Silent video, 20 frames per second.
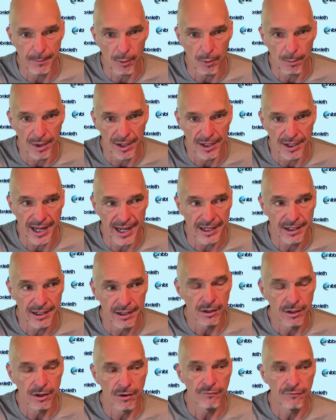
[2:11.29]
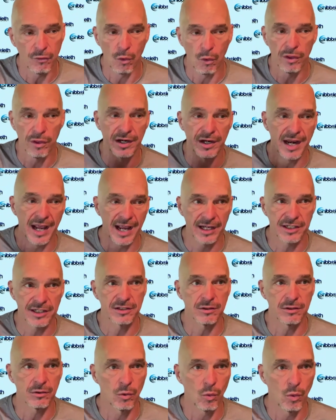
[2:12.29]
on Monday for the
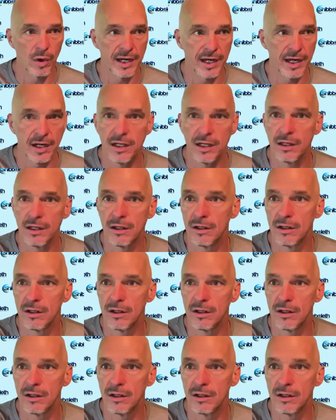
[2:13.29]
next week.